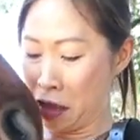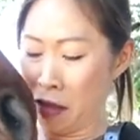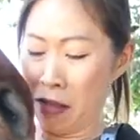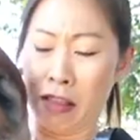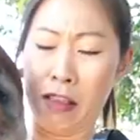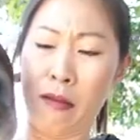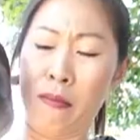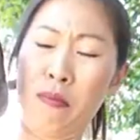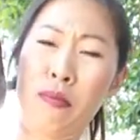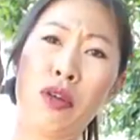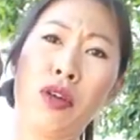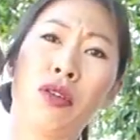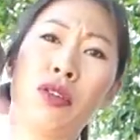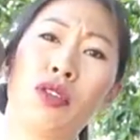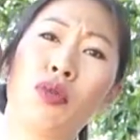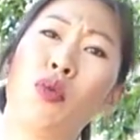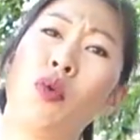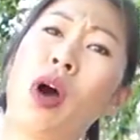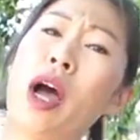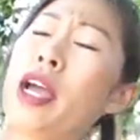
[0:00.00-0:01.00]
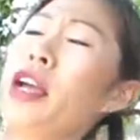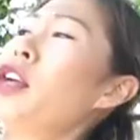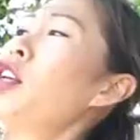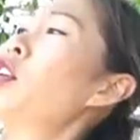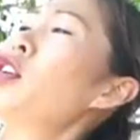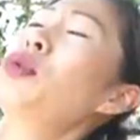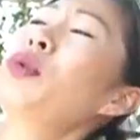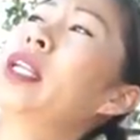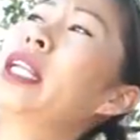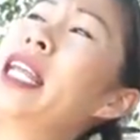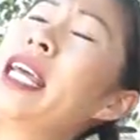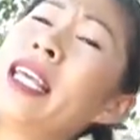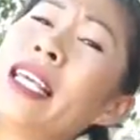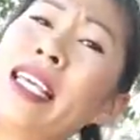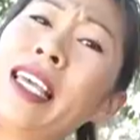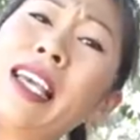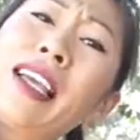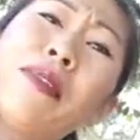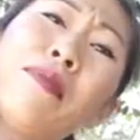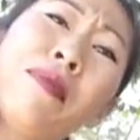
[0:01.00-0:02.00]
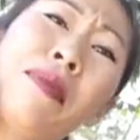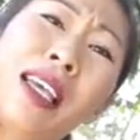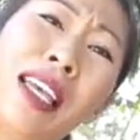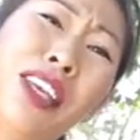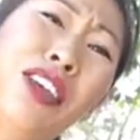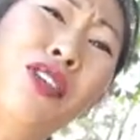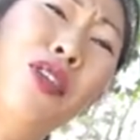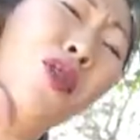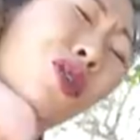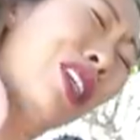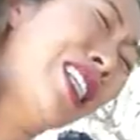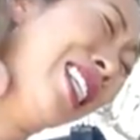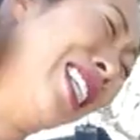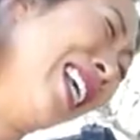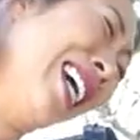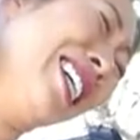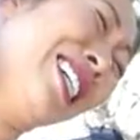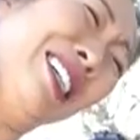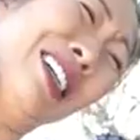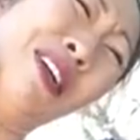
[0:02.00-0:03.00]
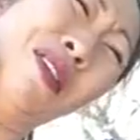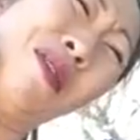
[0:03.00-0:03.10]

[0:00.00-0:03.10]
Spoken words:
the boots. Why are you licking me? You're such a